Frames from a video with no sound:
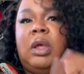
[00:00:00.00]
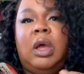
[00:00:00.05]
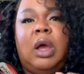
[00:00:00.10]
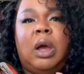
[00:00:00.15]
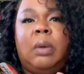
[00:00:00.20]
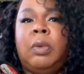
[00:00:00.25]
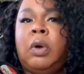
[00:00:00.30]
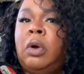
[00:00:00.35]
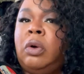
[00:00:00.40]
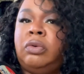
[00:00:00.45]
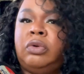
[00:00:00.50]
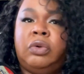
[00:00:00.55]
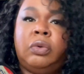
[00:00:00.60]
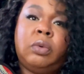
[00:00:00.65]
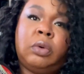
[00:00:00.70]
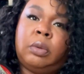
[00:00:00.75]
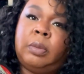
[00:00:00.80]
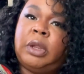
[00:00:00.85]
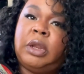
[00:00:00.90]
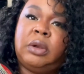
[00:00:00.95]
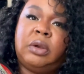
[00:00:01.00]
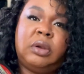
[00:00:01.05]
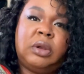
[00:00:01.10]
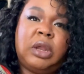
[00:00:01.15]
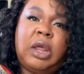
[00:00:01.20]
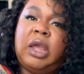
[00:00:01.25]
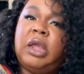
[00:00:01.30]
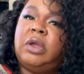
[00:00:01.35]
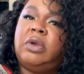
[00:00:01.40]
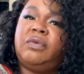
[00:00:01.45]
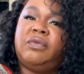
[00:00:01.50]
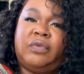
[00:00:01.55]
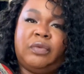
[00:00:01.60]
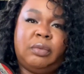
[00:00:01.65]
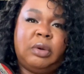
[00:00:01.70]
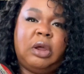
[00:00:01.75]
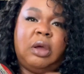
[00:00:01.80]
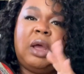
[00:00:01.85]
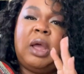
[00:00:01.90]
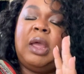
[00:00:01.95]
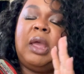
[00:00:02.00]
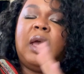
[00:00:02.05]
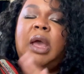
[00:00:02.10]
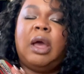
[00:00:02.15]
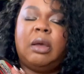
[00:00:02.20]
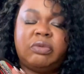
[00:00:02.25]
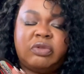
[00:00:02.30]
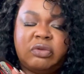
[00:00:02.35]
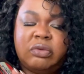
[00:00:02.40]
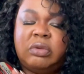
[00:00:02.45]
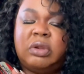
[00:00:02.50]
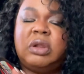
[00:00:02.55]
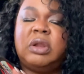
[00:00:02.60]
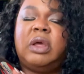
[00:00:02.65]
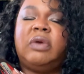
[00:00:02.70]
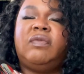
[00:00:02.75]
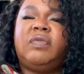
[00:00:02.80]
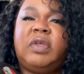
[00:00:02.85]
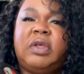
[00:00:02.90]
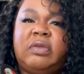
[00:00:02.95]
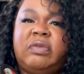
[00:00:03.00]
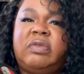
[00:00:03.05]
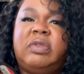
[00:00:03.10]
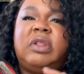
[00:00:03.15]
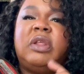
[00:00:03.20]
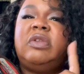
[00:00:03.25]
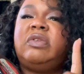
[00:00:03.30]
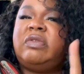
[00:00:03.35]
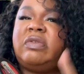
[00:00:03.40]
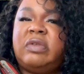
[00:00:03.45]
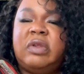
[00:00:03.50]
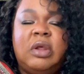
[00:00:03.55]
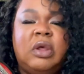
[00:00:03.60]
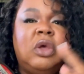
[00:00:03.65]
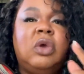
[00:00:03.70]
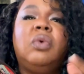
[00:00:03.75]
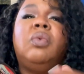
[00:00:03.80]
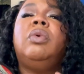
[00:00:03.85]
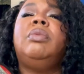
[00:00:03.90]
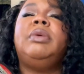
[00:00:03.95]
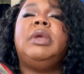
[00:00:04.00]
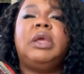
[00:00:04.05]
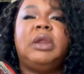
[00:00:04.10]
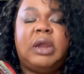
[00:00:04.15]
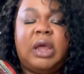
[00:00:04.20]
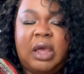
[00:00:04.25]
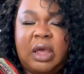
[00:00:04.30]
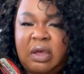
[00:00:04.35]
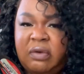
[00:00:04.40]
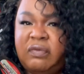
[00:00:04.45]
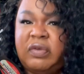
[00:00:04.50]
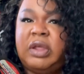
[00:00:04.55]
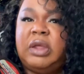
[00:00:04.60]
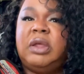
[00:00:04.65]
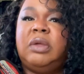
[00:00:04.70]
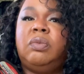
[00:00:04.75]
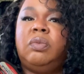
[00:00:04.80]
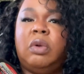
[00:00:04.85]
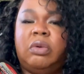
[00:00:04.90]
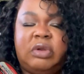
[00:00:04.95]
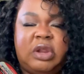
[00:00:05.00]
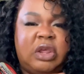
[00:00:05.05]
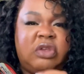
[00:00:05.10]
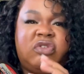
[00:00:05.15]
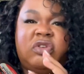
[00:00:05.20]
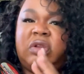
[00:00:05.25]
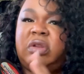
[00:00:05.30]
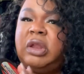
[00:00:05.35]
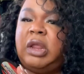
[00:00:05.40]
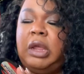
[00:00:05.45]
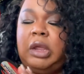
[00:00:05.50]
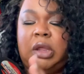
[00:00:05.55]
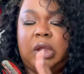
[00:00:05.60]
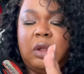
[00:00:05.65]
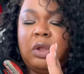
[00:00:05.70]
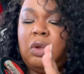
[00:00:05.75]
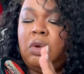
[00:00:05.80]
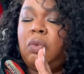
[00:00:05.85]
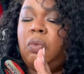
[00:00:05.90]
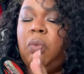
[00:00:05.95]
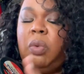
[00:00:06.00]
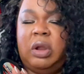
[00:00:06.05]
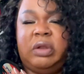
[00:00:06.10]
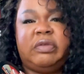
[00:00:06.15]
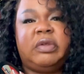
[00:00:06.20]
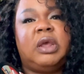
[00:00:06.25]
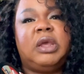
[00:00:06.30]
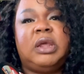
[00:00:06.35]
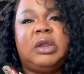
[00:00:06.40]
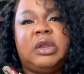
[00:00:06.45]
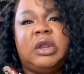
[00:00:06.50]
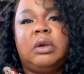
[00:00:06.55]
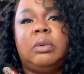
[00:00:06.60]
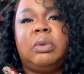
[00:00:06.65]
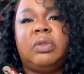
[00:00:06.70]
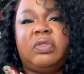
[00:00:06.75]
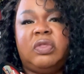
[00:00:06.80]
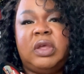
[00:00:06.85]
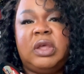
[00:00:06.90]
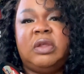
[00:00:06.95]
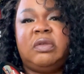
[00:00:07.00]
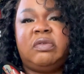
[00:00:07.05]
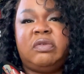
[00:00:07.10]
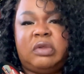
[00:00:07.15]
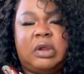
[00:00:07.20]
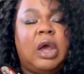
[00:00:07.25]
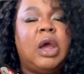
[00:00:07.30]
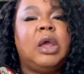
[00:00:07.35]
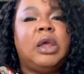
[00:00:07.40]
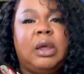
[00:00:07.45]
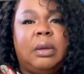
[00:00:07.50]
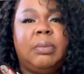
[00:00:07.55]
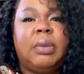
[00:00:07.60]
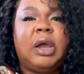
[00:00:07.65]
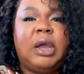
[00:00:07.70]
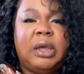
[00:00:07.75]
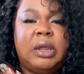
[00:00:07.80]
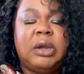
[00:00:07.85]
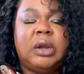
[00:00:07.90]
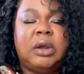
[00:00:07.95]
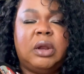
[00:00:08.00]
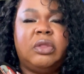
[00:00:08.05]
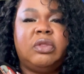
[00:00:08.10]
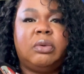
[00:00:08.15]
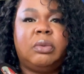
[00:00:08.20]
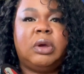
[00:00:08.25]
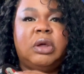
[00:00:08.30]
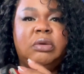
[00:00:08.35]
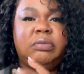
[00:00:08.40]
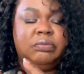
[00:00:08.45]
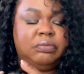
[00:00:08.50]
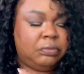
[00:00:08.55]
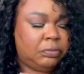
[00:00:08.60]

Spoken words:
I'm a whole new woman. Like, for real. I absolutely love this. This will be in heavy rotation. Like, once I get done with this, I am buying another one.